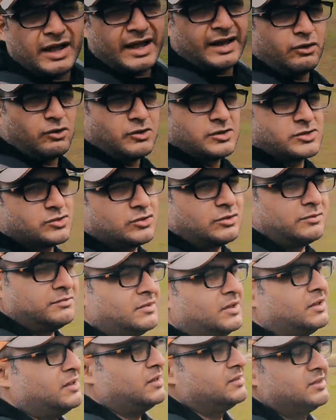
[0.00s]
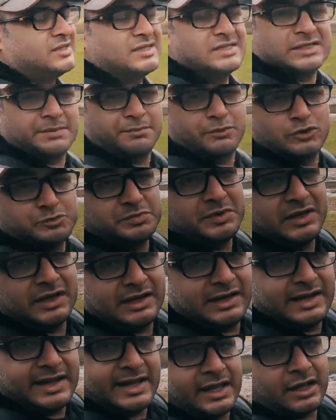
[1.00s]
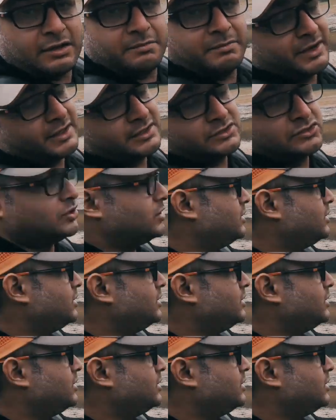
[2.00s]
And also this is supposed to be a lake, but it's not a